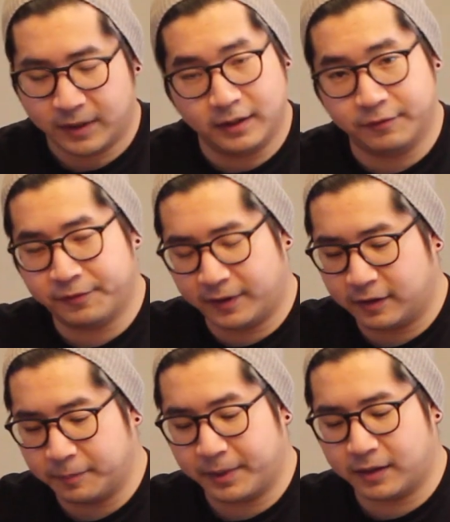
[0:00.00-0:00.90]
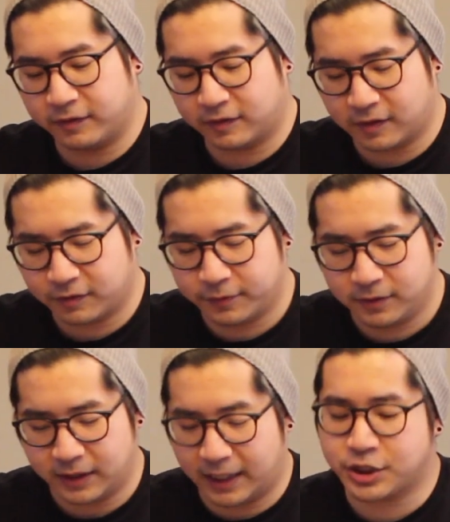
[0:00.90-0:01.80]
He defended the battle
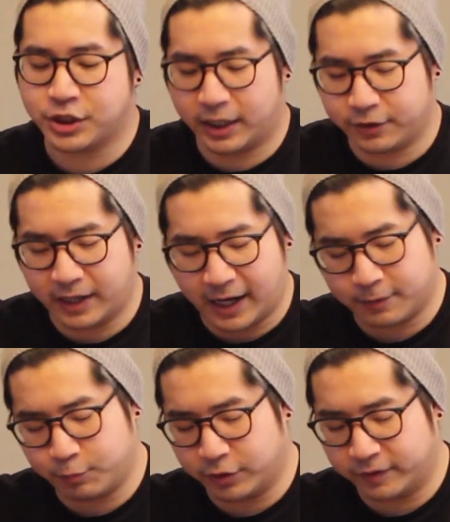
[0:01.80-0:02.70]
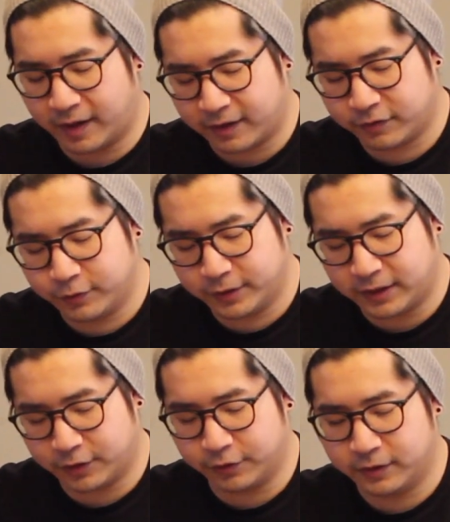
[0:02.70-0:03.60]
successfully. Actually, I could add more attacks to
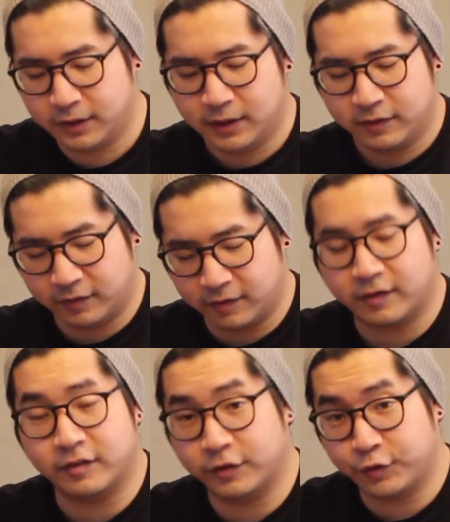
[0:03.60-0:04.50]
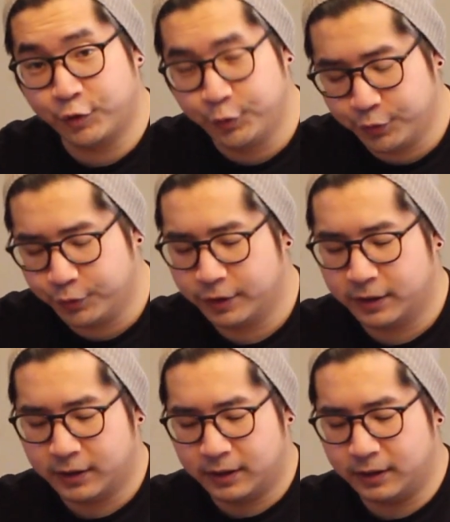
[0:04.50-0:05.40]
it. I could, since there's a 2
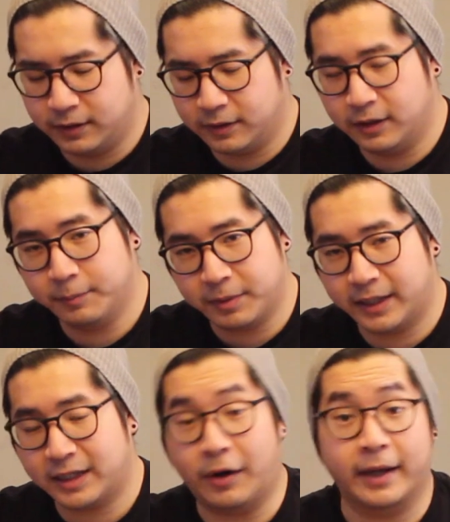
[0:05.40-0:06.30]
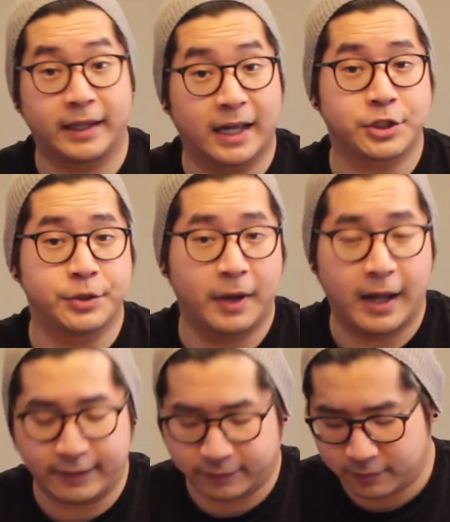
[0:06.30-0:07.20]
in play now, I can actually
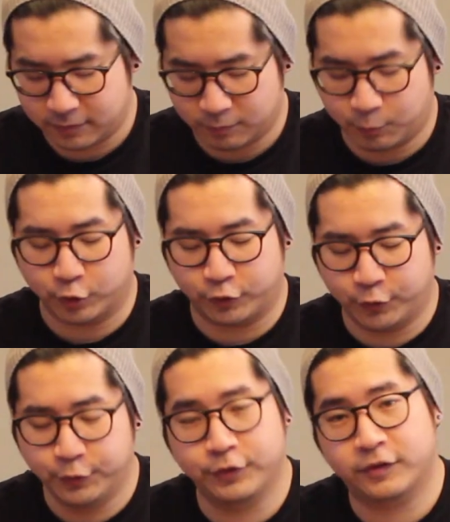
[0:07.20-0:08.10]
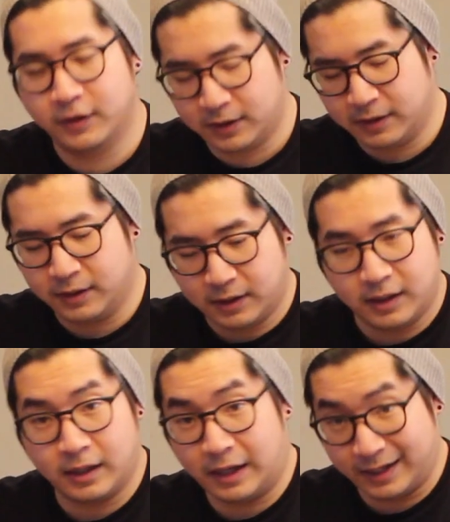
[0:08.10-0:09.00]
add more 2s.
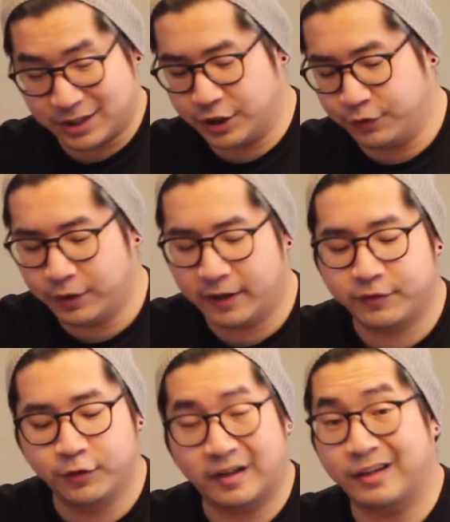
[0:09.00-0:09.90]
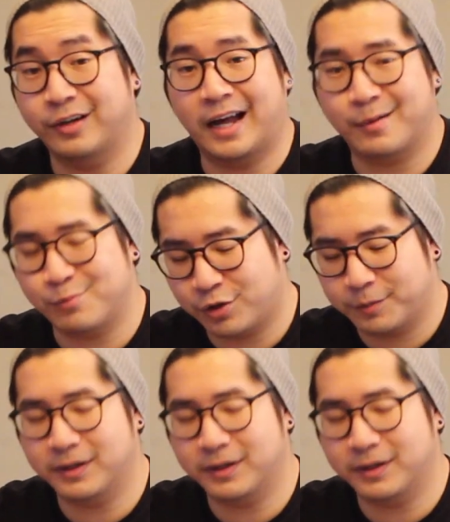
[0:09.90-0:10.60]
I actually do have 2s. I could add more,